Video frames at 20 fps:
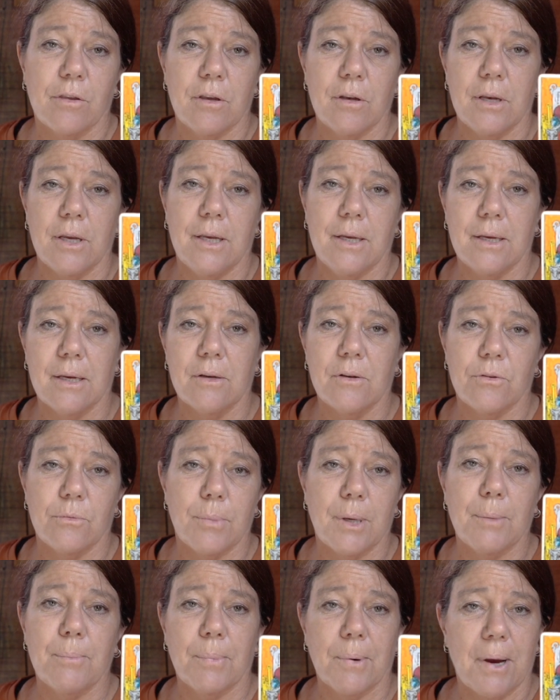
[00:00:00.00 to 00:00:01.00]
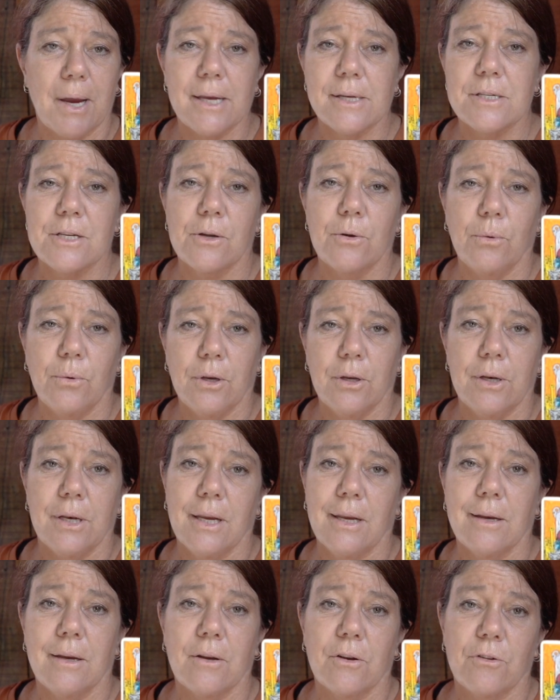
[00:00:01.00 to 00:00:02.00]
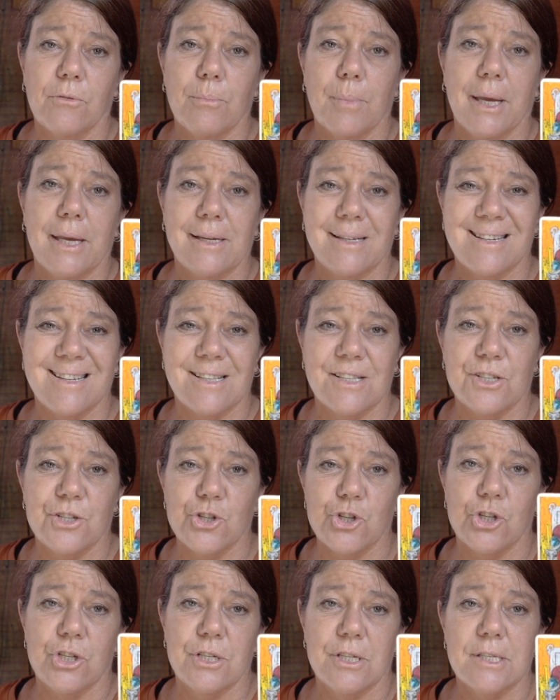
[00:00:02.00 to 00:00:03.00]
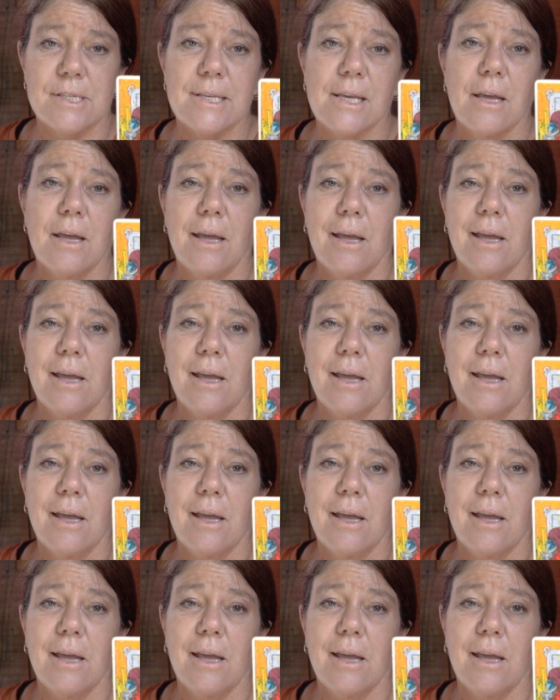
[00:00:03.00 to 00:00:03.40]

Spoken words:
You're needing to be practical, you're needing to make decisions.